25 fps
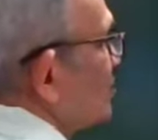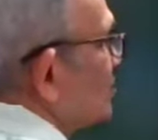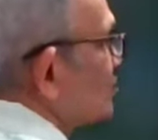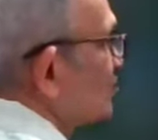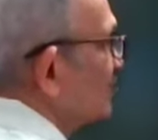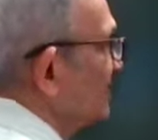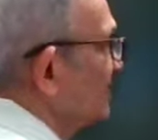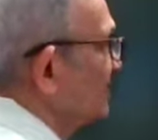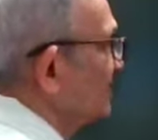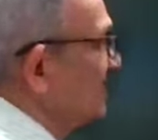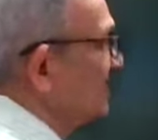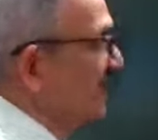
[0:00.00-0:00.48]

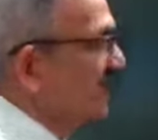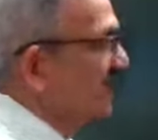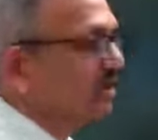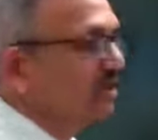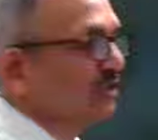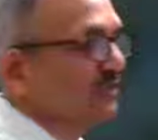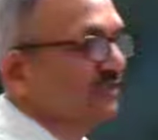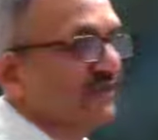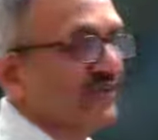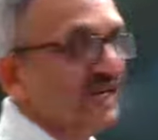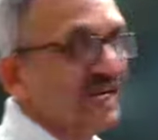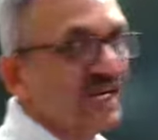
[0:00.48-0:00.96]
So in the
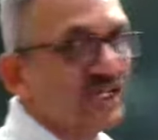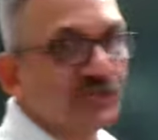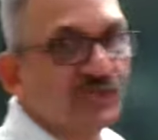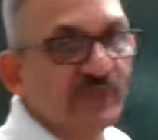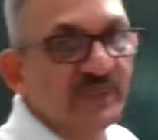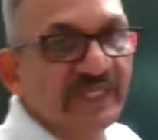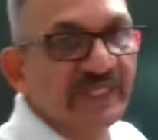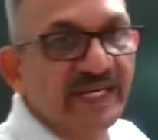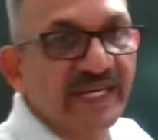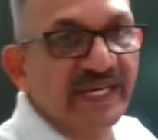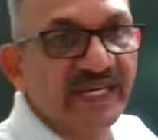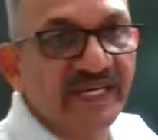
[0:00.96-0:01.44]
reaction flask,
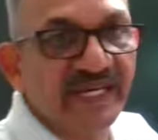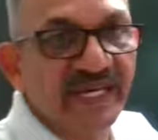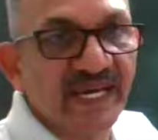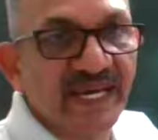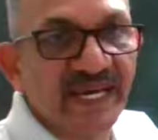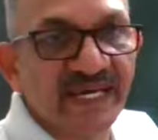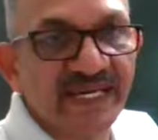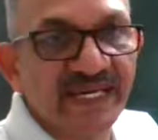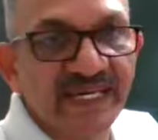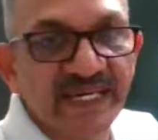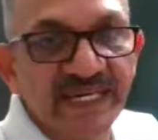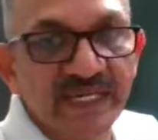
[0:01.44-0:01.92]
we
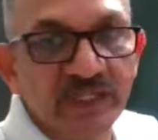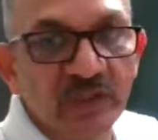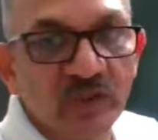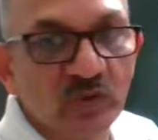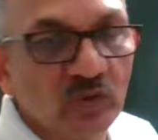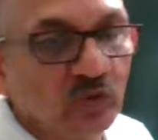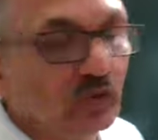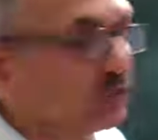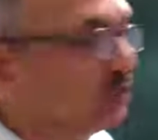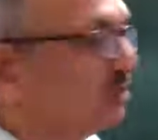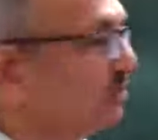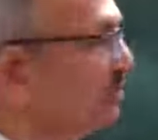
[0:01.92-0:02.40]
take
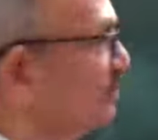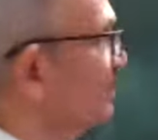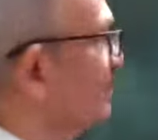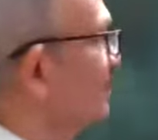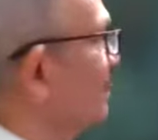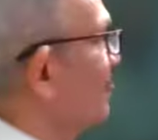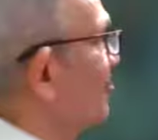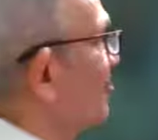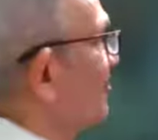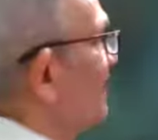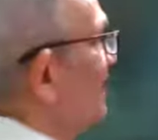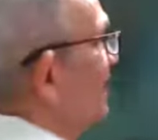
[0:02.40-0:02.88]
NaNO2,
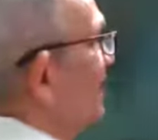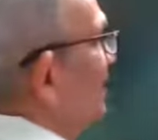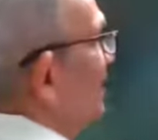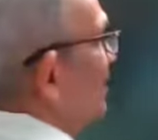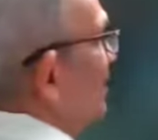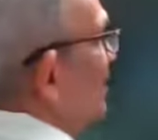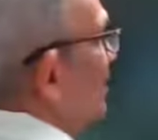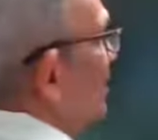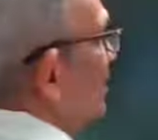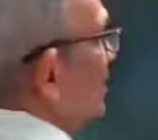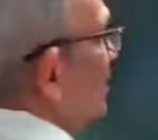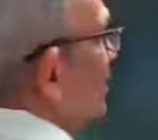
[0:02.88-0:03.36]

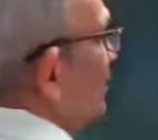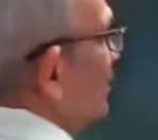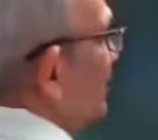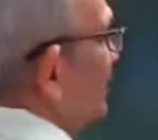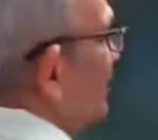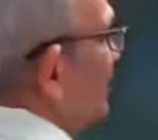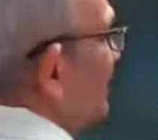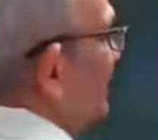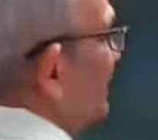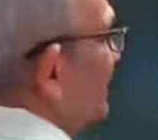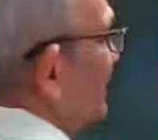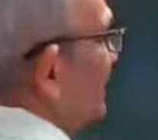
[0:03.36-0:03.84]

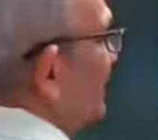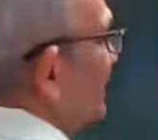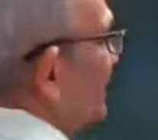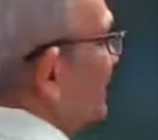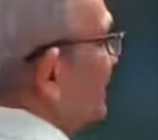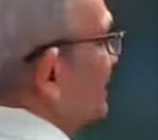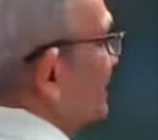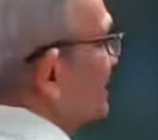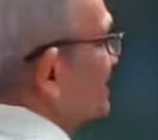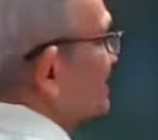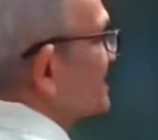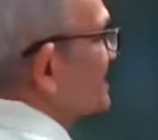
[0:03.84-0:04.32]
we
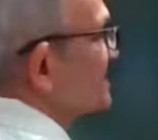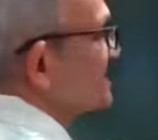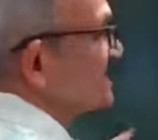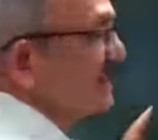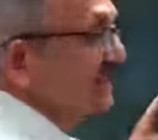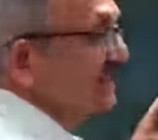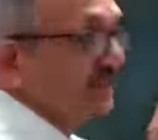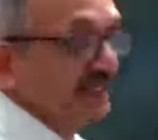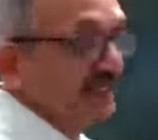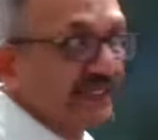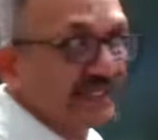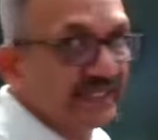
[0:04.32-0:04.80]
take
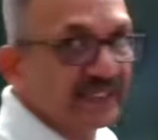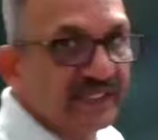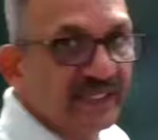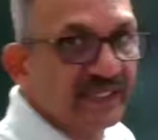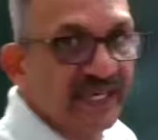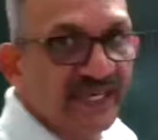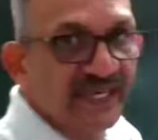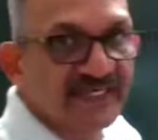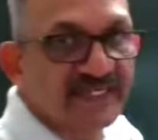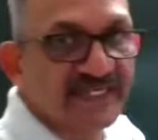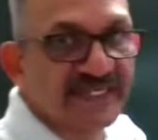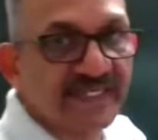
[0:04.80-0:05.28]

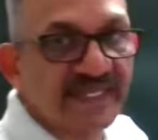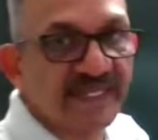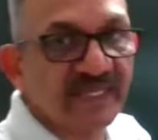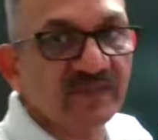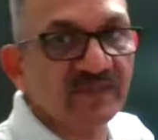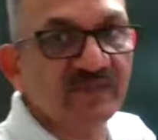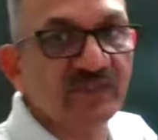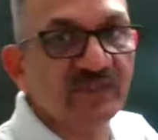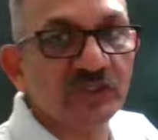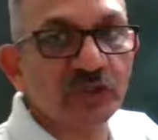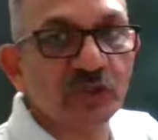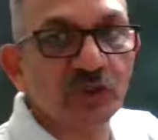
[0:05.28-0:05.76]
concentrated
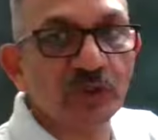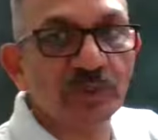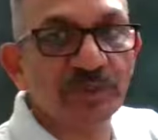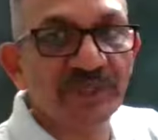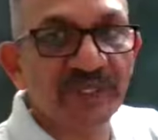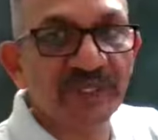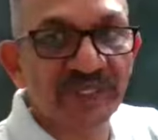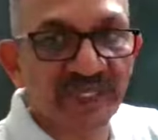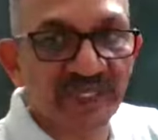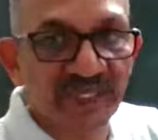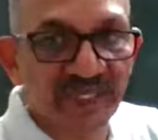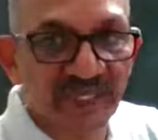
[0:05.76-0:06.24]
HCl, which should
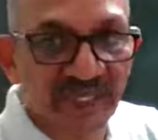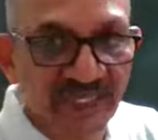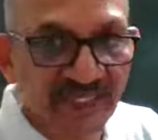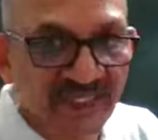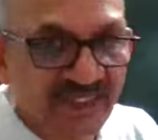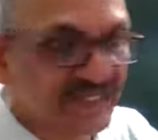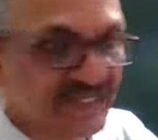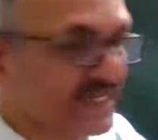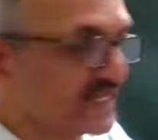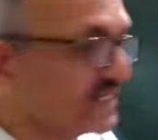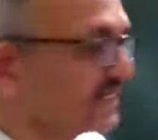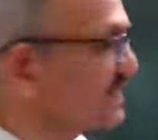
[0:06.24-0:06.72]
be in
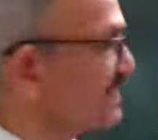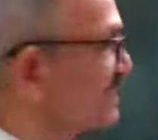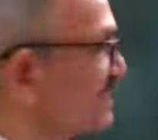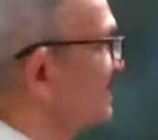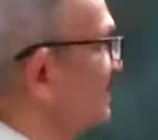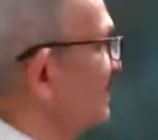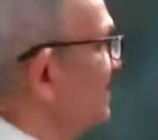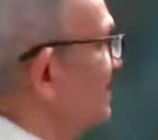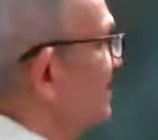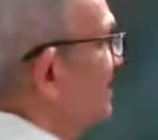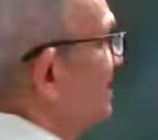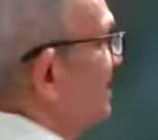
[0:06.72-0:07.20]

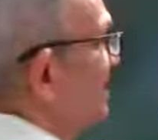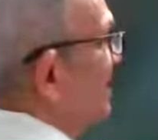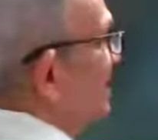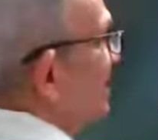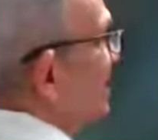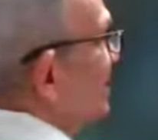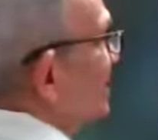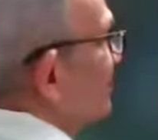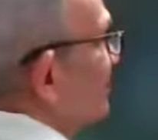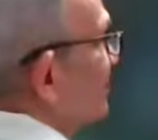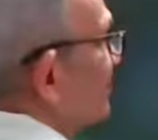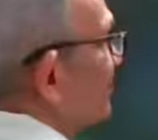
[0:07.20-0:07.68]
excess,
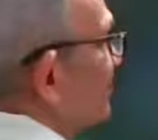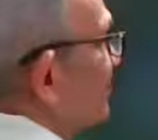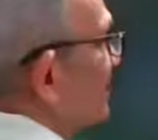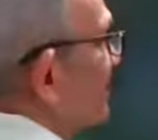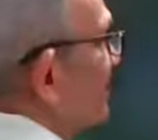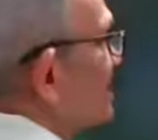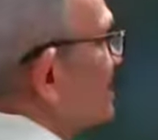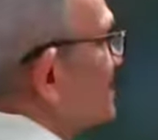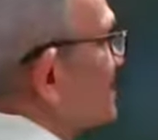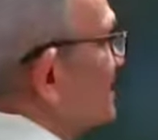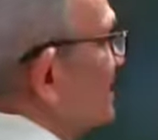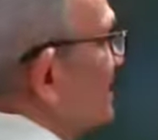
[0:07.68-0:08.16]

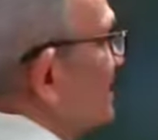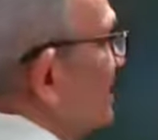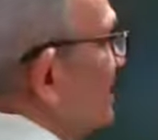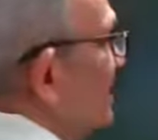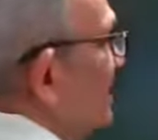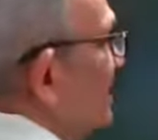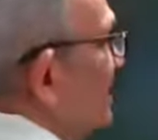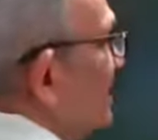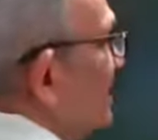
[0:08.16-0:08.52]
plus